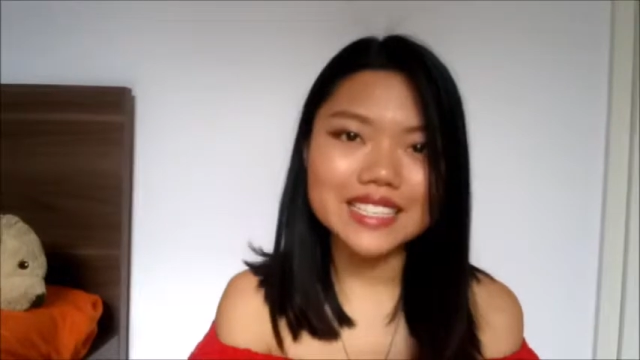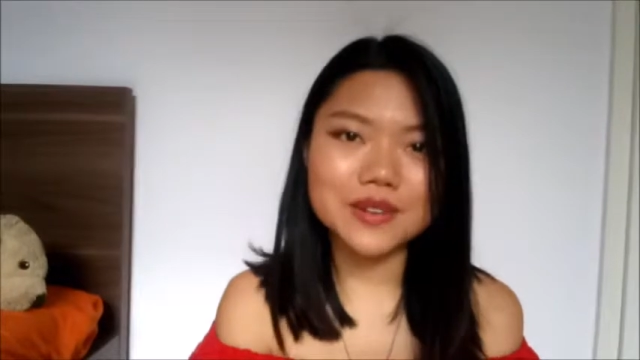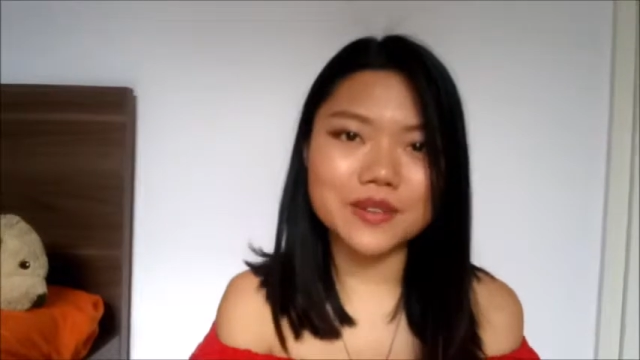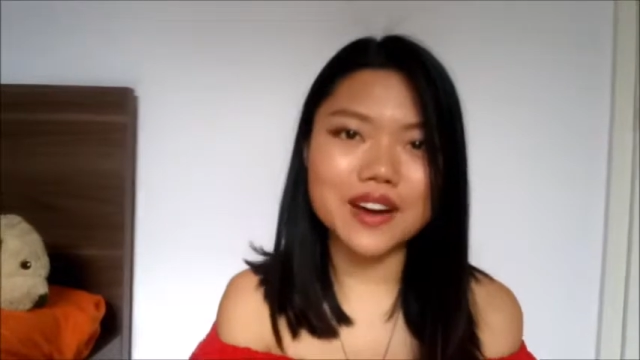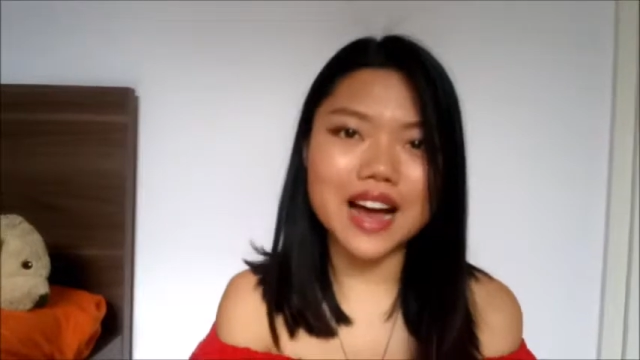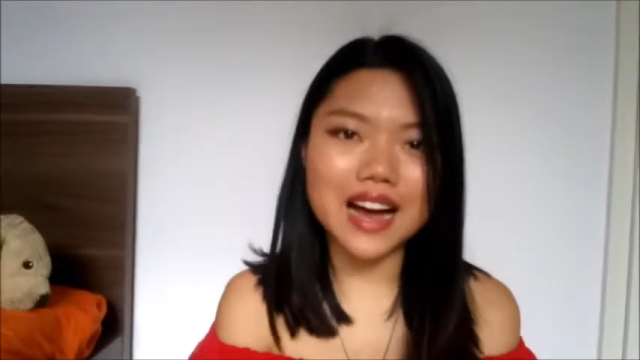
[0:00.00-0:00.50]
They
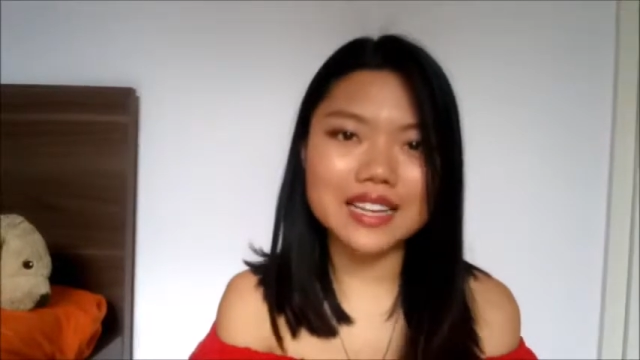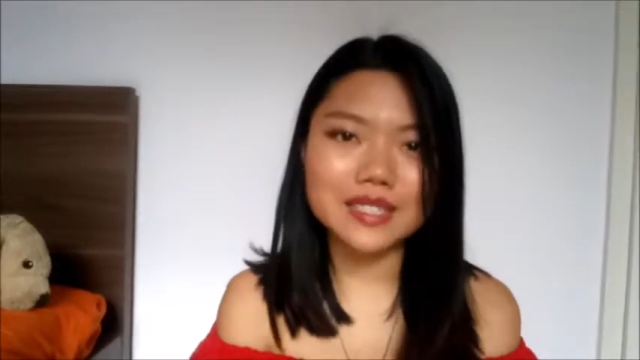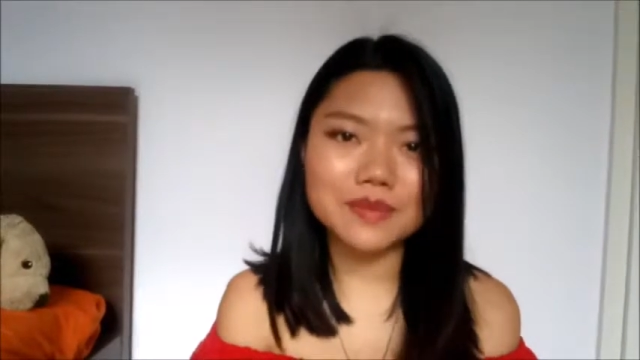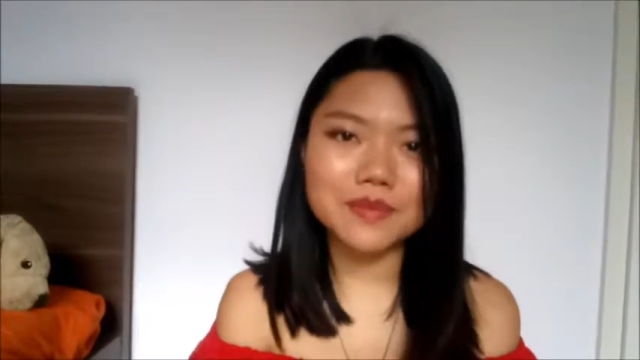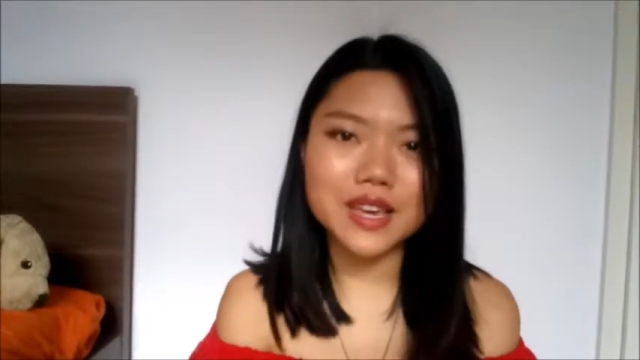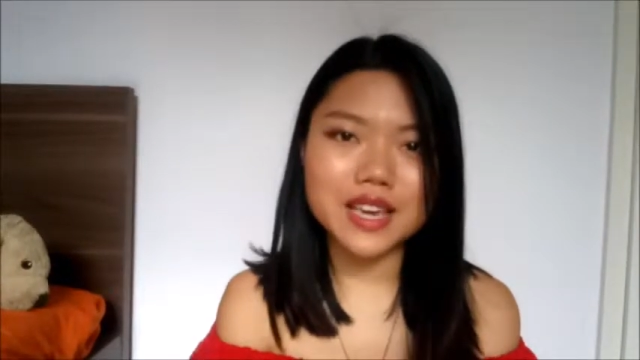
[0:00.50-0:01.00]
were
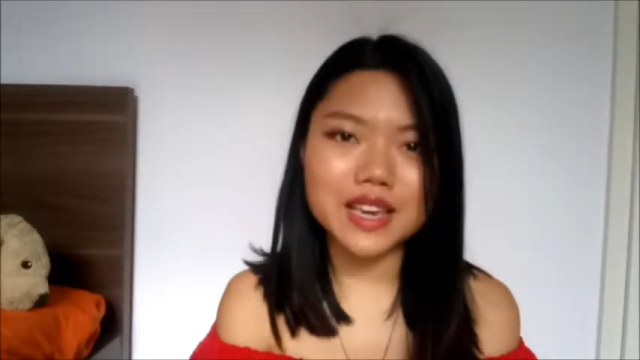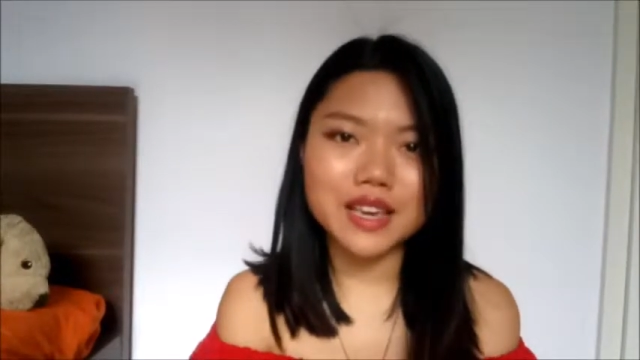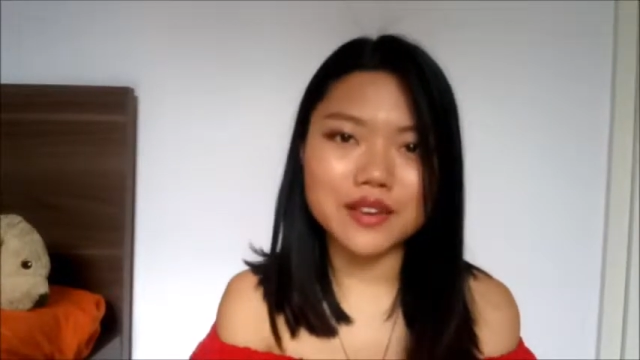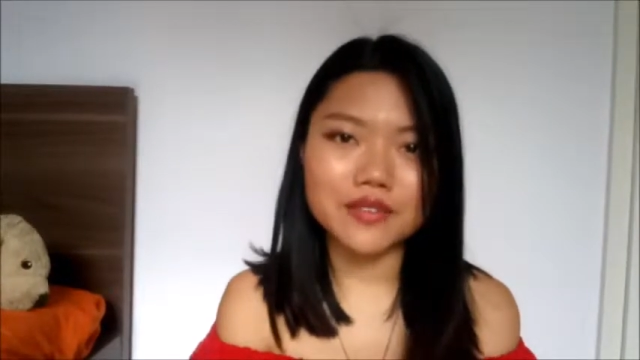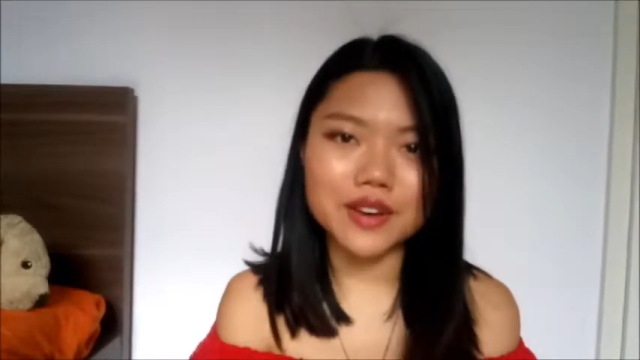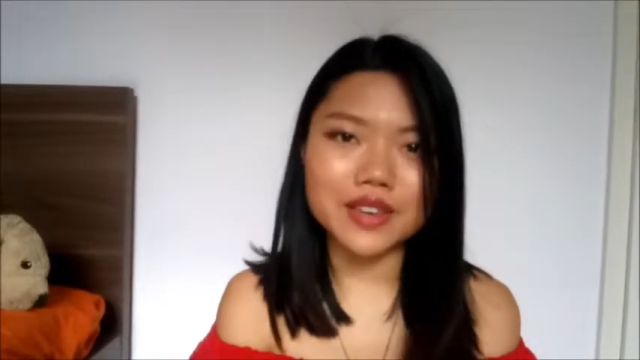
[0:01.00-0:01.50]
asking me
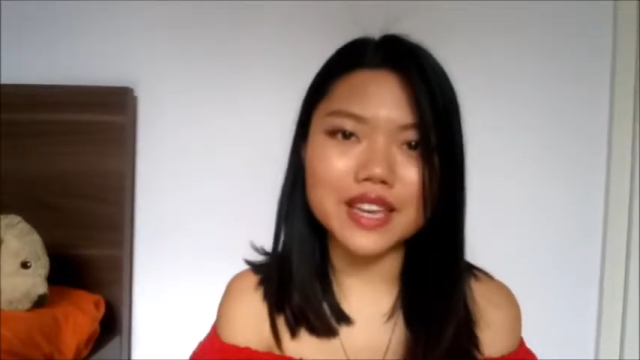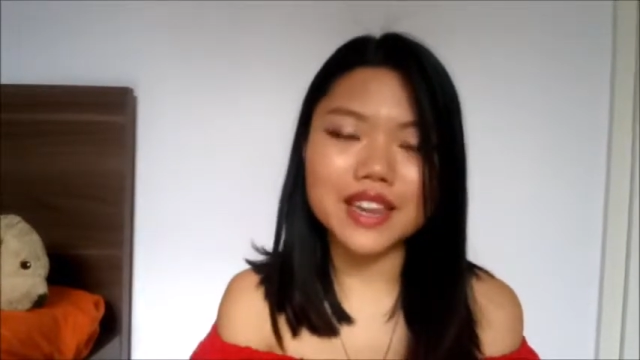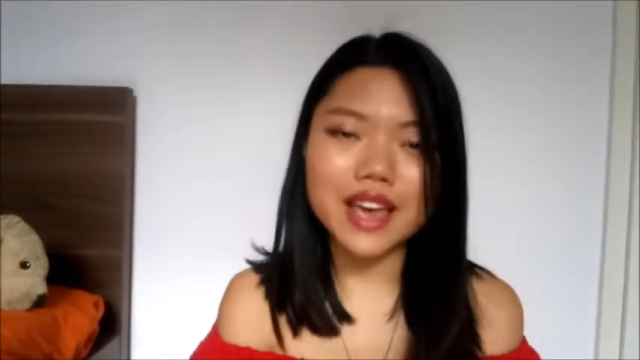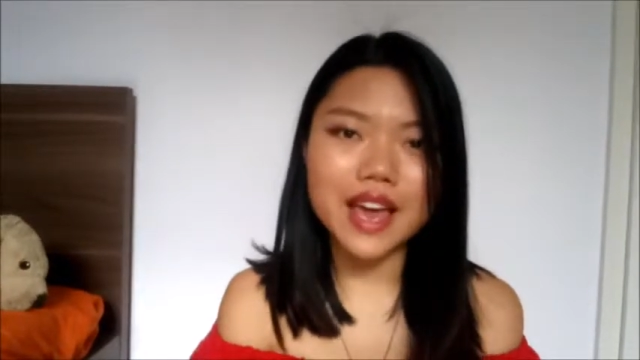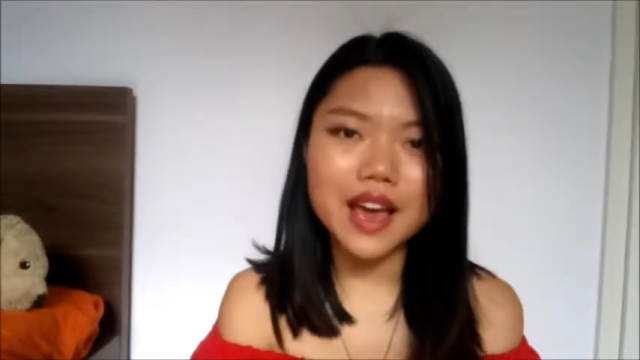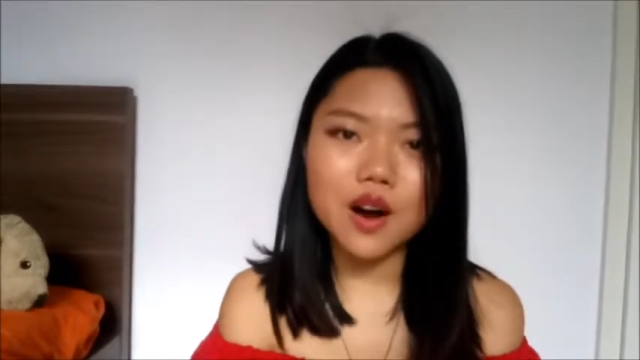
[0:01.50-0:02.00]
if I need
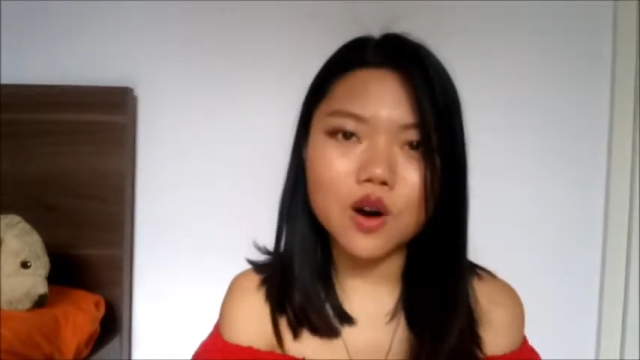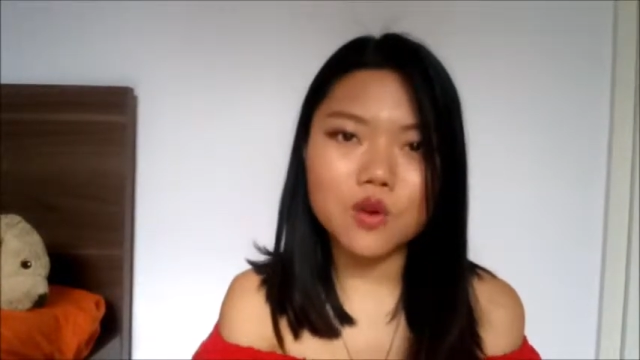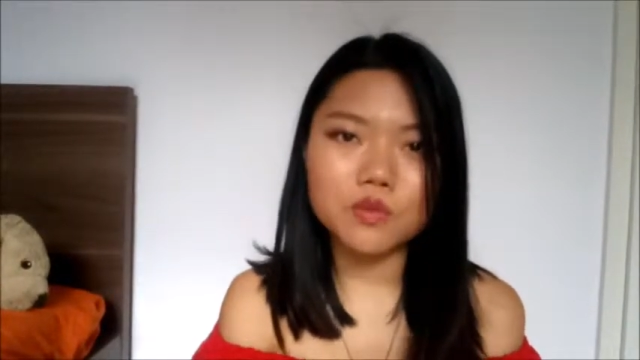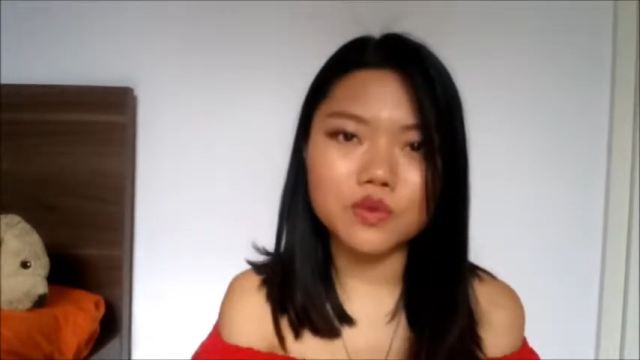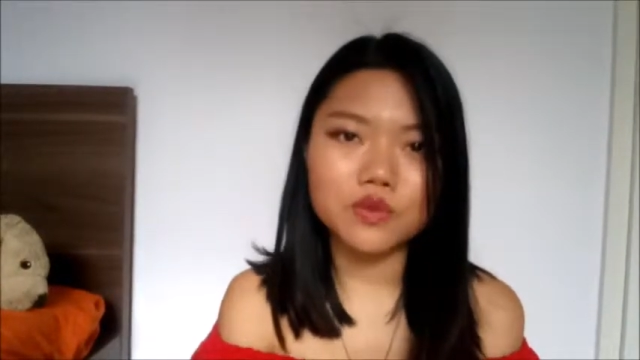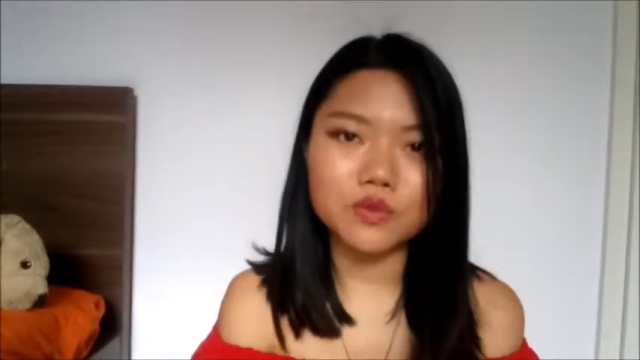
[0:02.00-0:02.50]
help